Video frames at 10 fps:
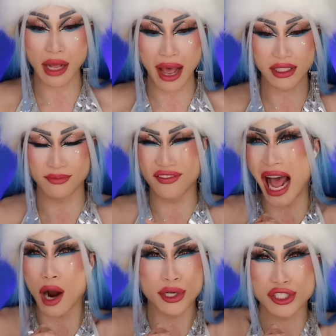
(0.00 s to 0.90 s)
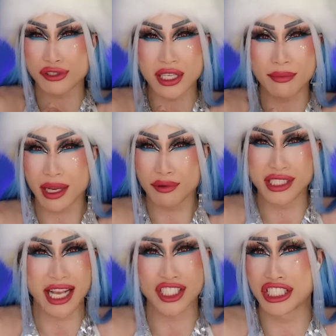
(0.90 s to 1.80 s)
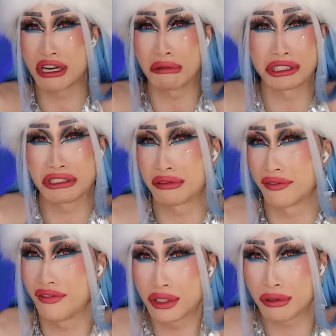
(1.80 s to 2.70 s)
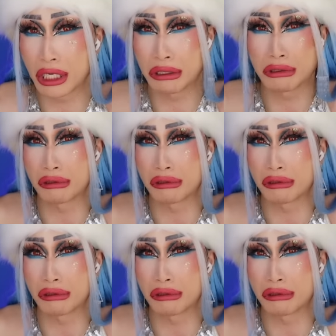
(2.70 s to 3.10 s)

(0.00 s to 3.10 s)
have some flowers or something, pretend she's going to a funeral